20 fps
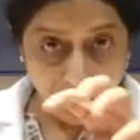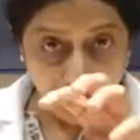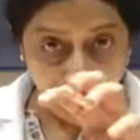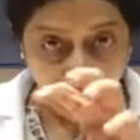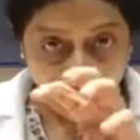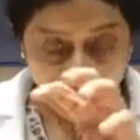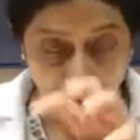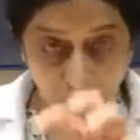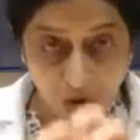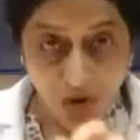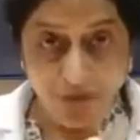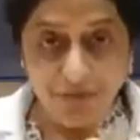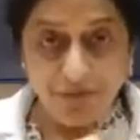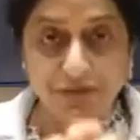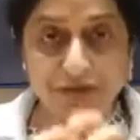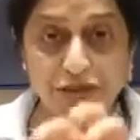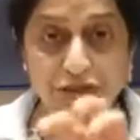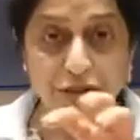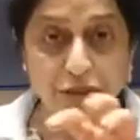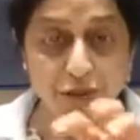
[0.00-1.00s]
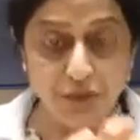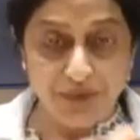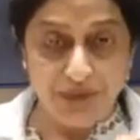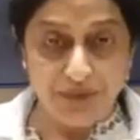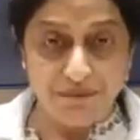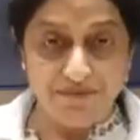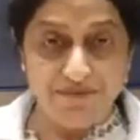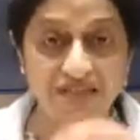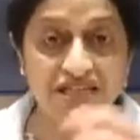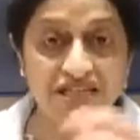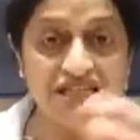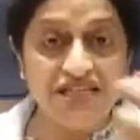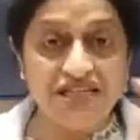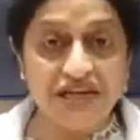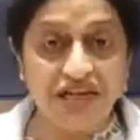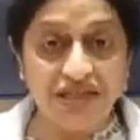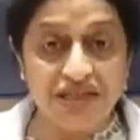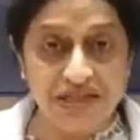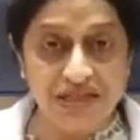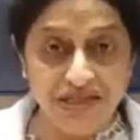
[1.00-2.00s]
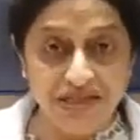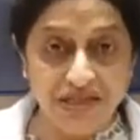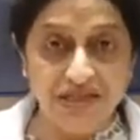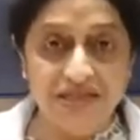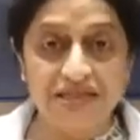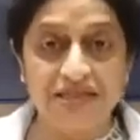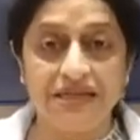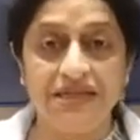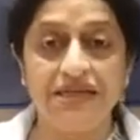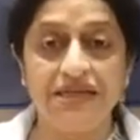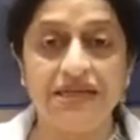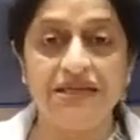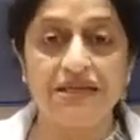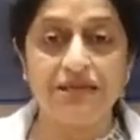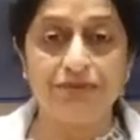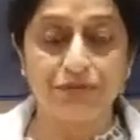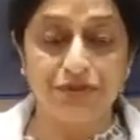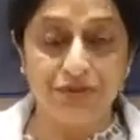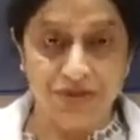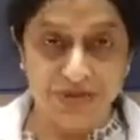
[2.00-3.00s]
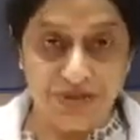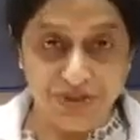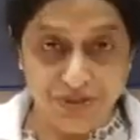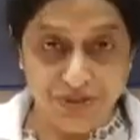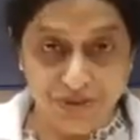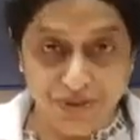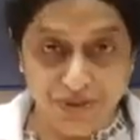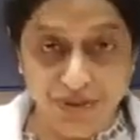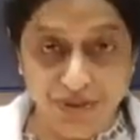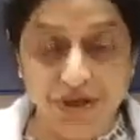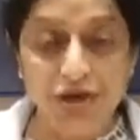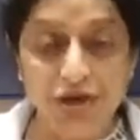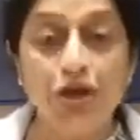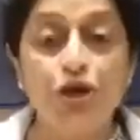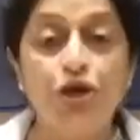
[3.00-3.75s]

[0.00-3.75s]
corpus luteum, which starts releasing the progesterone